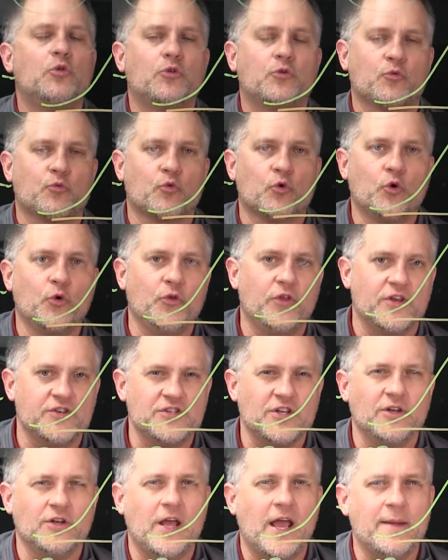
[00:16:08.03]
through
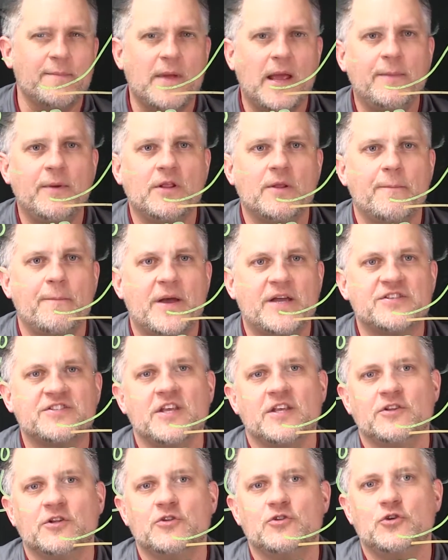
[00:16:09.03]
this, and maybe the best
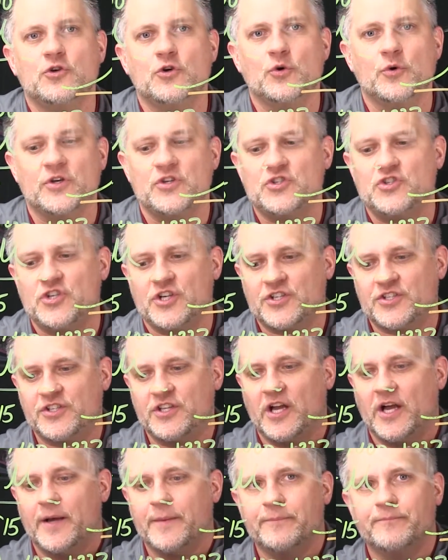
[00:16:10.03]
thing to do is just
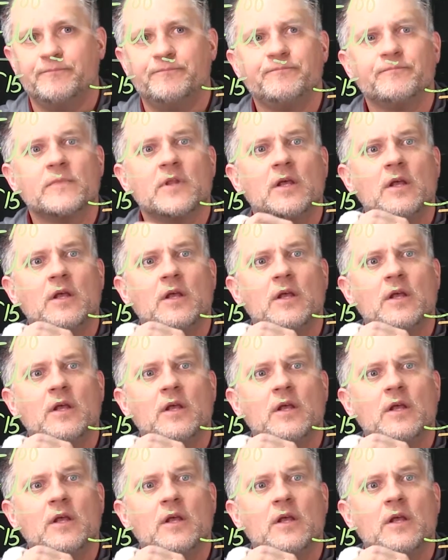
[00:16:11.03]
kind of